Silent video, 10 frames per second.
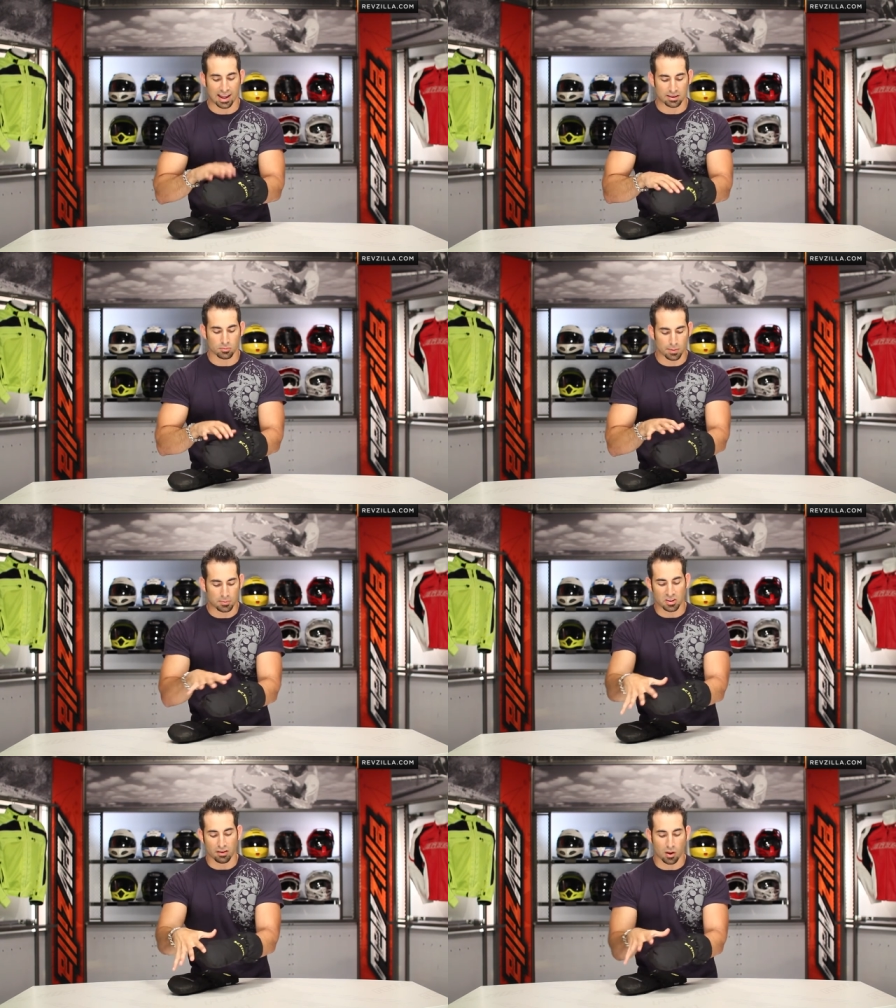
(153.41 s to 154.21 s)
And
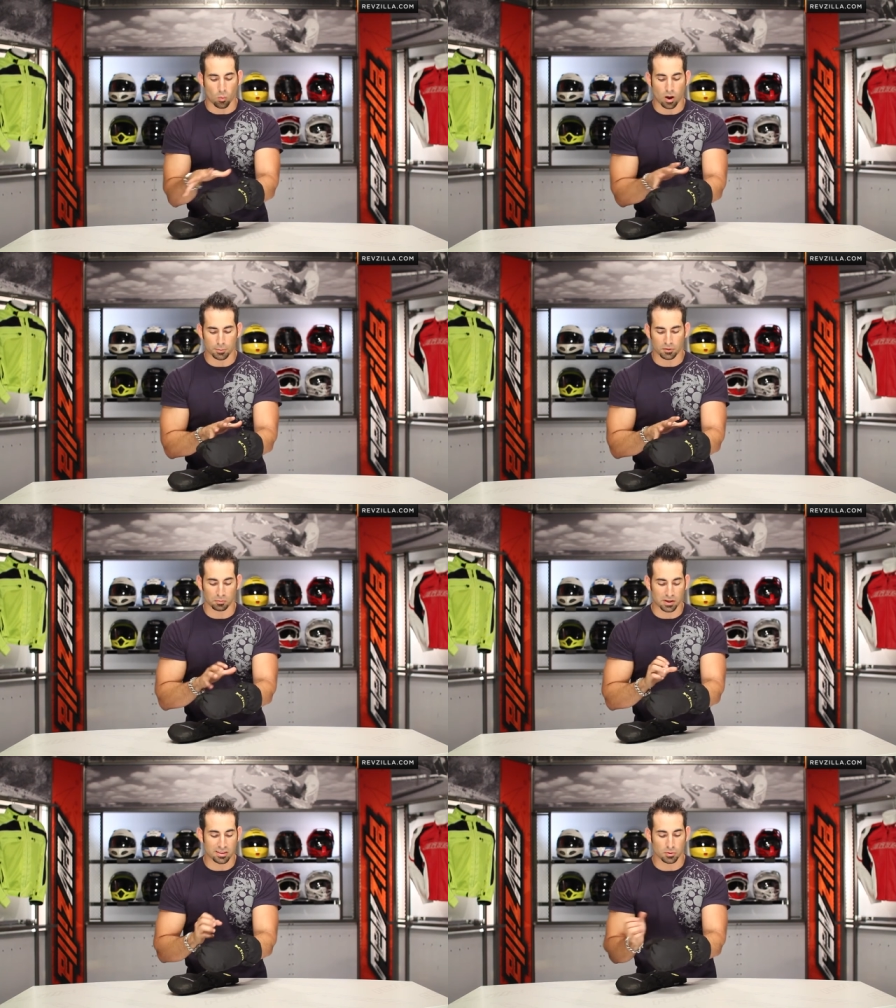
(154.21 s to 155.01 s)
remember, you have that waterproof
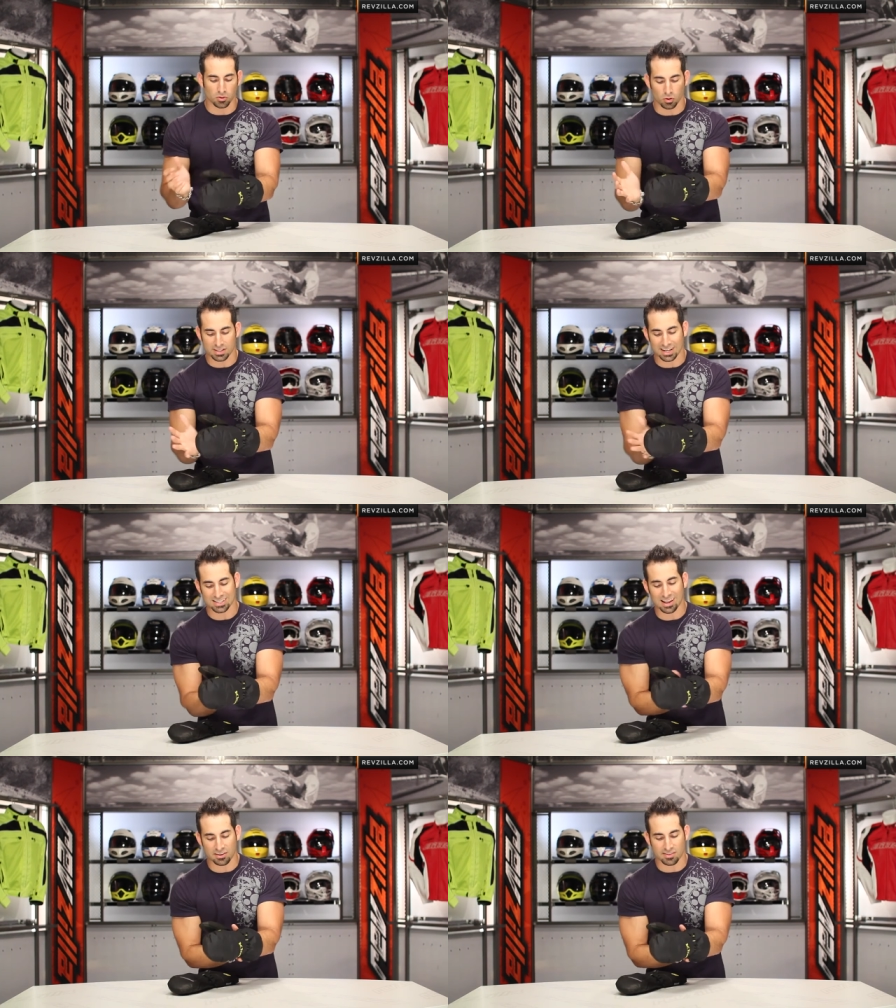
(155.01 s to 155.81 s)
breathable Gore-Tex
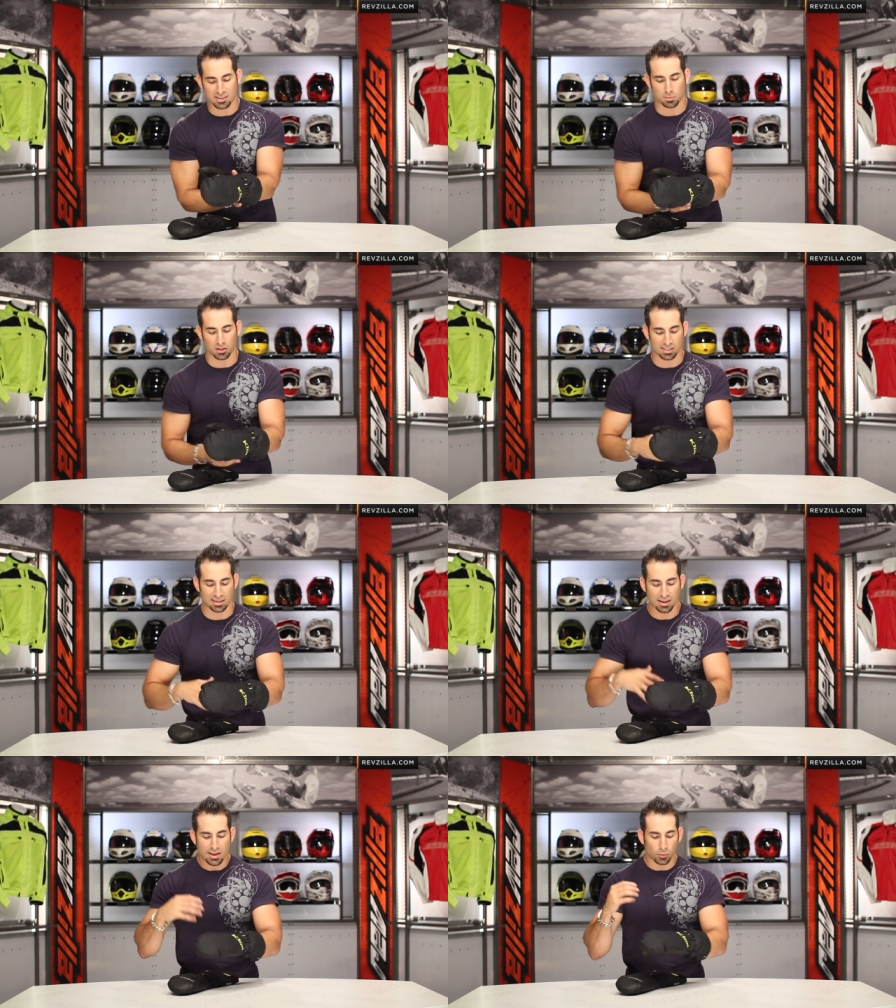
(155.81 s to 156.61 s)
liner that's built in,